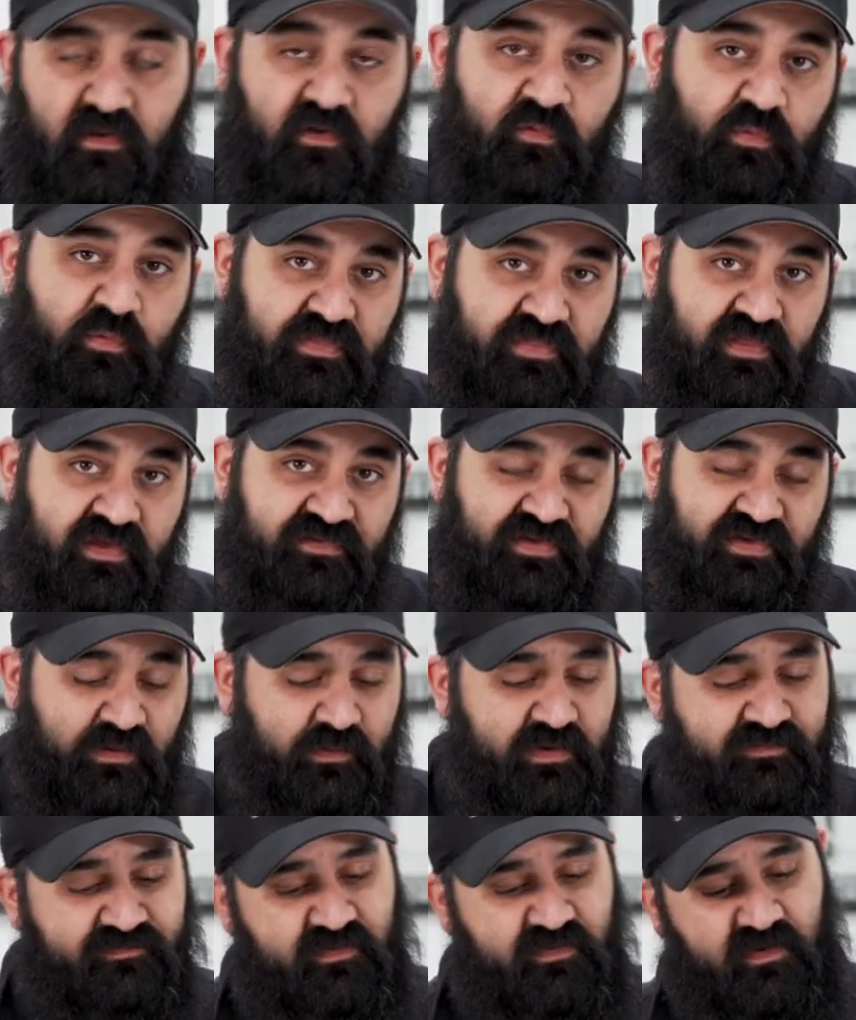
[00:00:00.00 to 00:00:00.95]
With this,
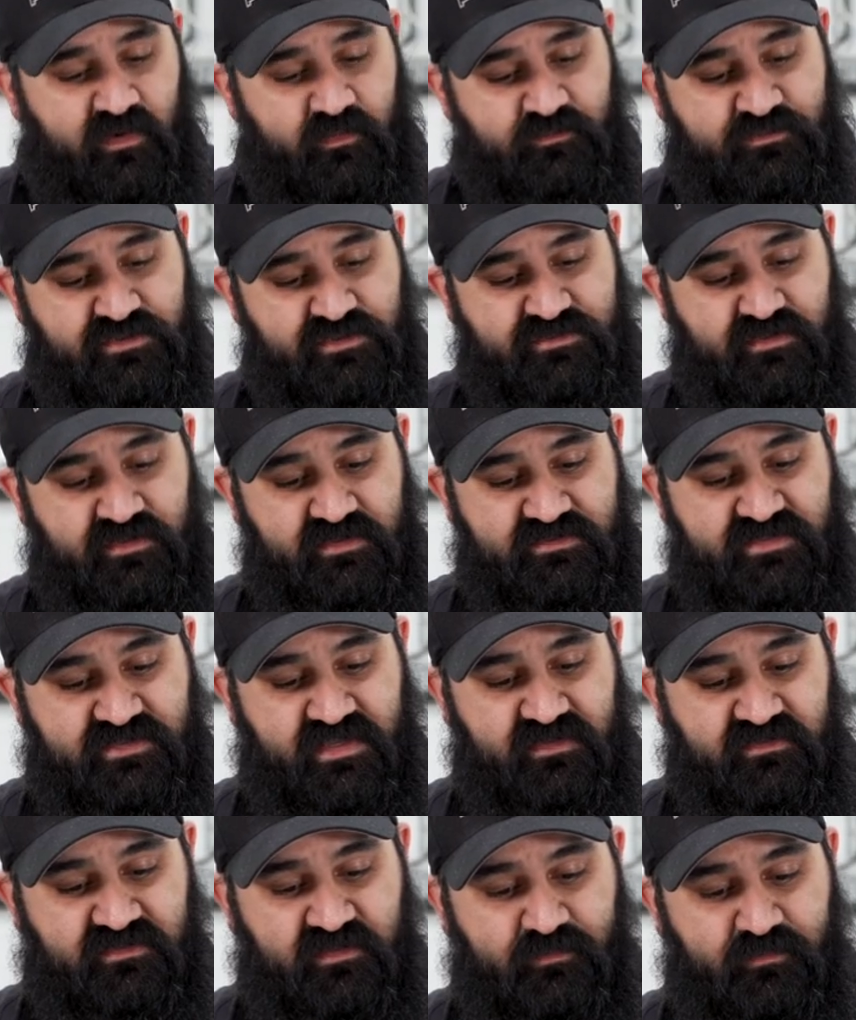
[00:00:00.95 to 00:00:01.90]
however, I'm just gonna
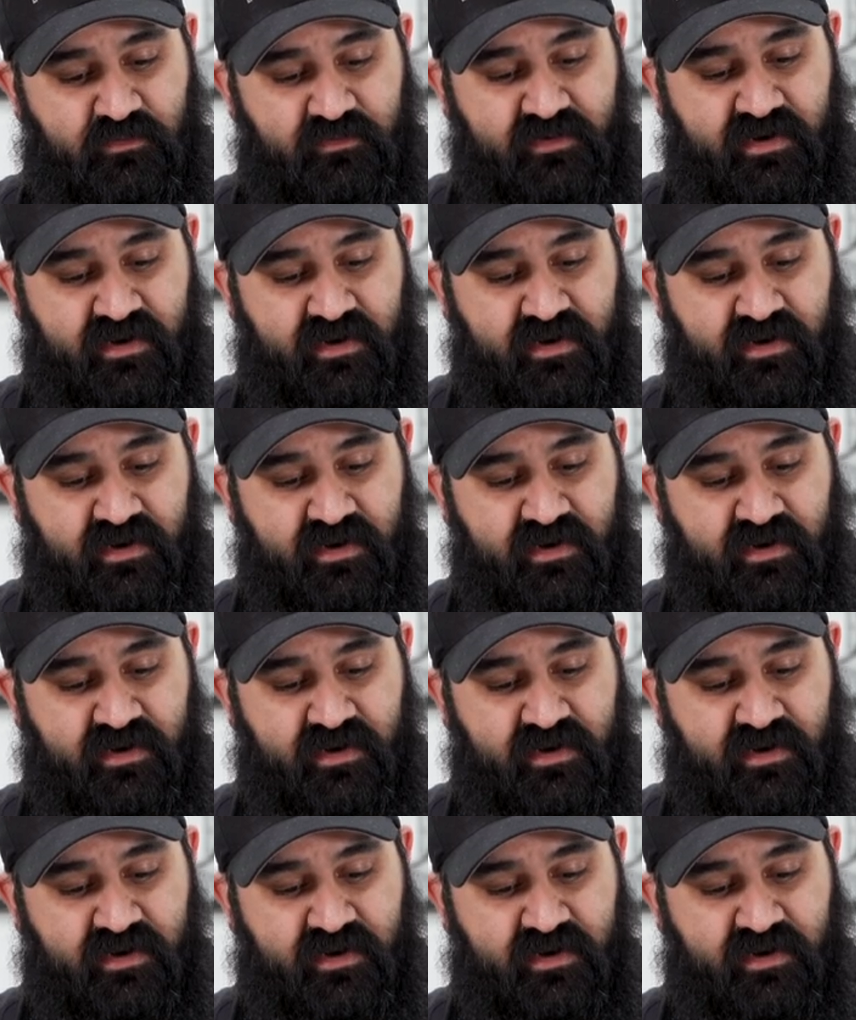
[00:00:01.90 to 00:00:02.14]
take the bolt